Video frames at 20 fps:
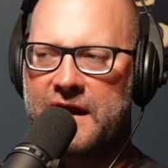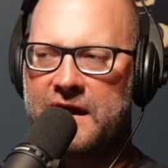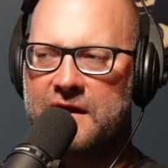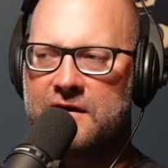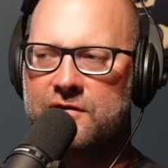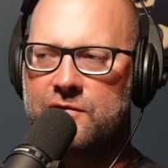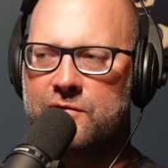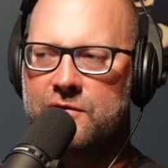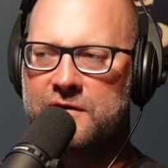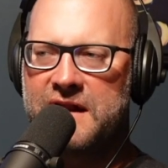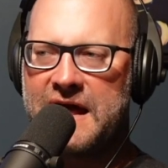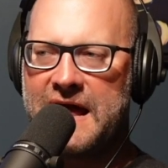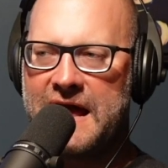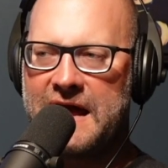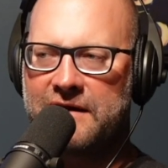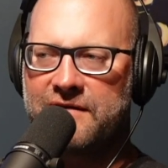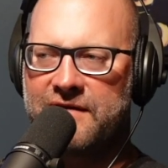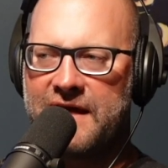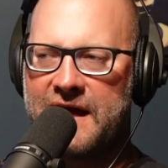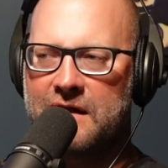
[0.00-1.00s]
to
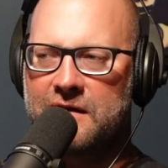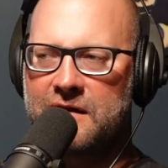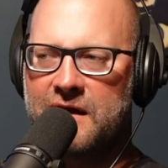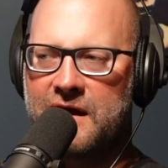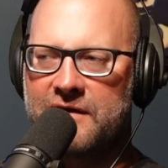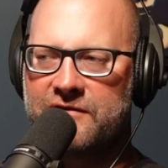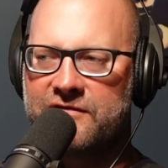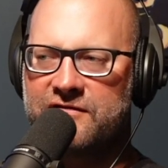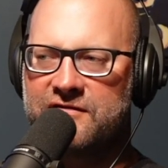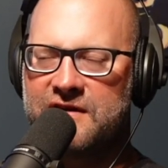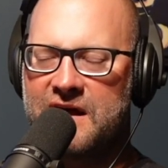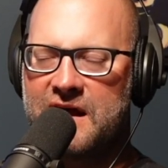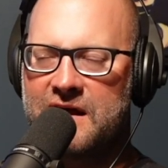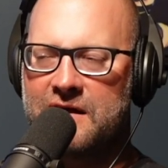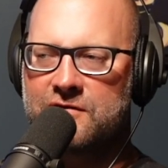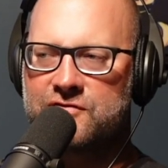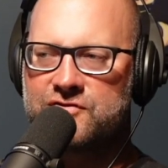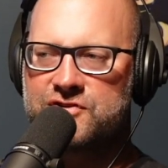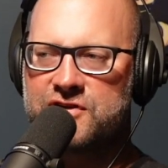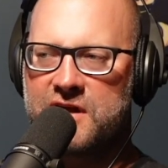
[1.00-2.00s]
enact that
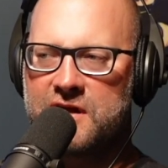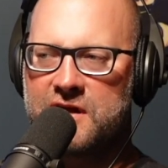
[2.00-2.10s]
lifestyle change.